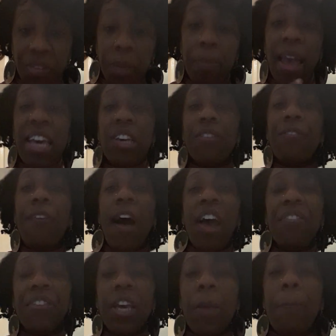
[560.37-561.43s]
Make a
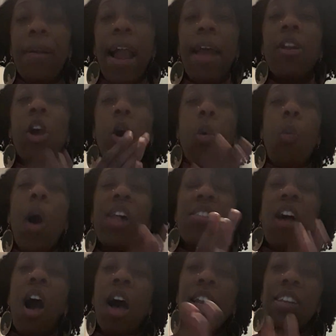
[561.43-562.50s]
5-year plan. What
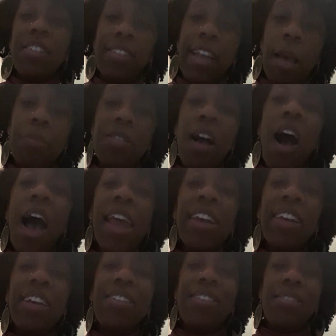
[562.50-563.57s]
are the steps I
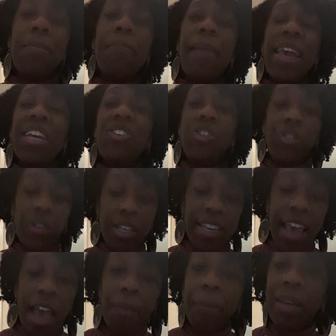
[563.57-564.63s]
need to make to
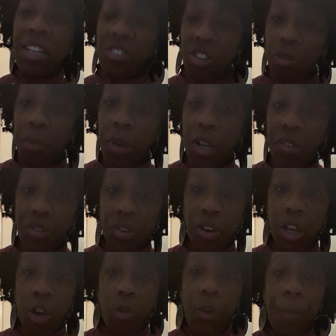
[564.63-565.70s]
get me to move to
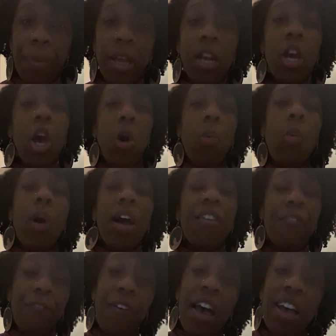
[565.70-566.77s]
the Caribbean? What
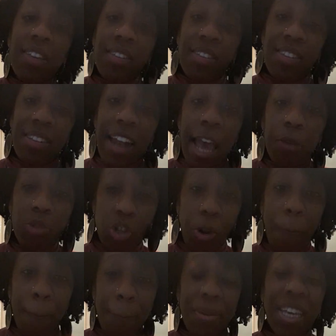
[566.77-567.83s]
first step
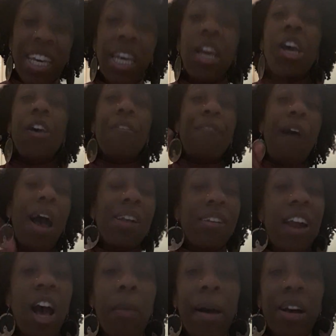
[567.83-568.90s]
should be
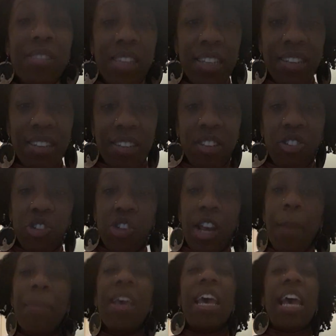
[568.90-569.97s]
finding out about
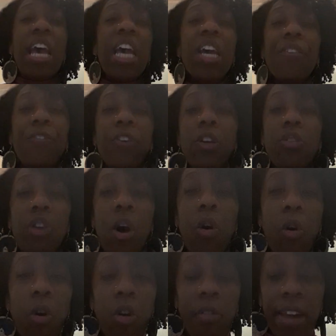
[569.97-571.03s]
citizenship? If you
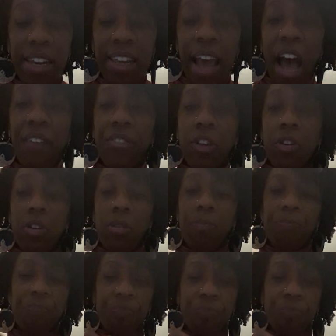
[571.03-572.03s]
don't already have your